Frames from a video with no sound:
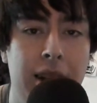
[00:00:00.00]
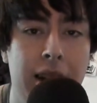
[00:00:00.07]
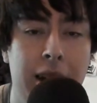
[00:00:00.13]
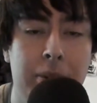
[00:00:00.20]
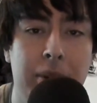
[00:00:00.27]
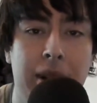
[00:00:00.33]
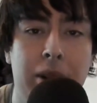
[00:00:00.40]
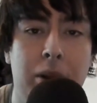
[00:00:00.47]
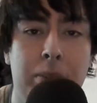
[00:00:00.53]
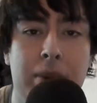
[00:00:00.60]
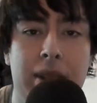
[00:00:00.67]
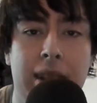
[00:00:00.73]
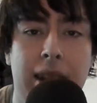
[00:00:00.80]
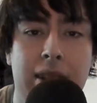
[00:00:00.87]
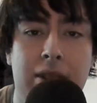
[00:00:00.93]
Anyway, I hope
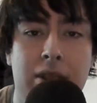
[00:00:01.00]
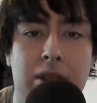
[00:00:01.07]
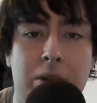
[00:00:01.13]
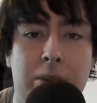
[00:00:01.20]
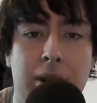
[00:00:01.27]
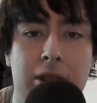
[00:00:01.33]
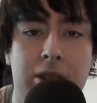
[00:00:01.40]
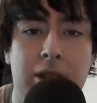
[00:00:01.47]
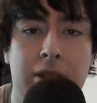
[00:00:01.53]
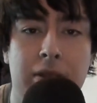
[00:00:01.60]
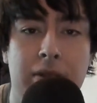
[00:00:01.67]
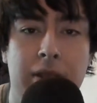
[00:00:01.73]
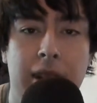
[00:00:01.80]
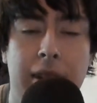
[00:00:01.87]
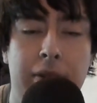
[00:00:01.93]
this answers the
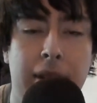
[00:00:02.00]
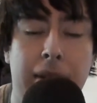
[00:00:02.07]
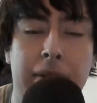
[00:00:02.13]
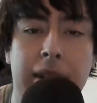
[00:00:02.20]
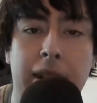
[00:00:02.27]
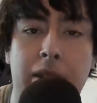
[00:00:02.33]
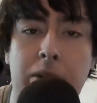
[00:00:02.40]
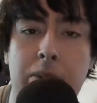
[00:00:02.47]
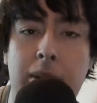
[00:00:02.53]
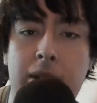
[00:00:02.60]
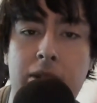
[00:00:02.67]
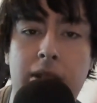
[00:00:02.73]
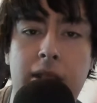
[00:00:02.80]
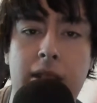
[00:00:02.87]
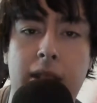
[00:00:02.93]
question. If you have any other
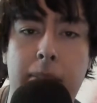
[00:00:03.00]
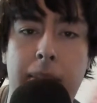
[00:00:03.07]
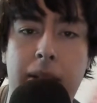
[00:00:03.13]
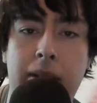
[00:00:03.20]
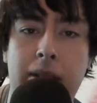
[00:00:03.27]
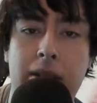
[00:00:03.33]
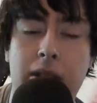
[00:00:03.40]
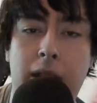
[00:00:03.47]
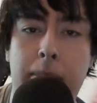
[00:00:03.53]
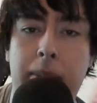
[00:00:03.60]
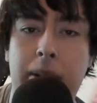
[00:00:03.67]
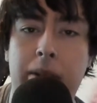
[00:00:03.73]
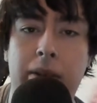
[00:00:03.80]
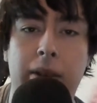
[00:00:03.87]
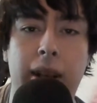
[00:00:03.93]
questions about this
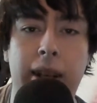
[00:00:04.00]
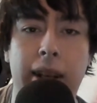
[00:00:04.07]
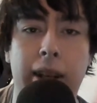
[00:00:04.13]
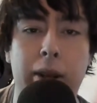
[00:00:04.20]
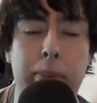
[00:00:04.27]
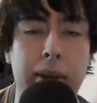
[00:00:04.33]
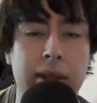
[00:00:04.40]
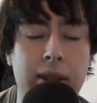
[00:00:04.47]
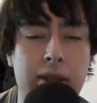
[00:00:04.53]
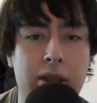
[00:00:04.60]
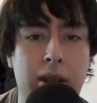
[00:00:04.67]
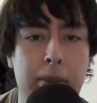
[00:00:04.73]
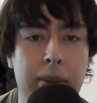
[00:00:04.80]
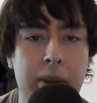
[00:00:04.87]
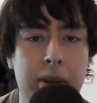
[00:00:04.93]
topic or any other business
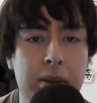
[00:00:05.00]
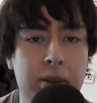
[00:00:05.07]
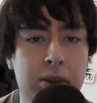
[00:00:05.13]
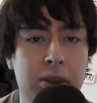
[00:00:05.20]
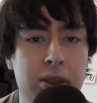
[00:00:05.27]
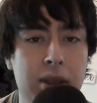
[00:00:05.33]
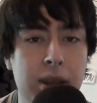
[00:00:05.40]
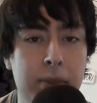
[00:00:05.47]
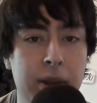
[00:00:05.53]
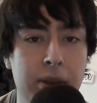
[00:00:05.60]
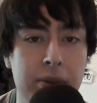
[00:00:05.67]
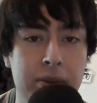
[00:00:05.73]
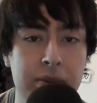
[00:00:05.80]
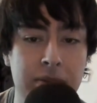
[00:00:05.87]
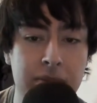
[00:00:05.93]
topic, just let me
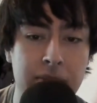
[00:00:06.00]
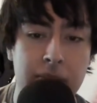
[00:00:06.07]
know.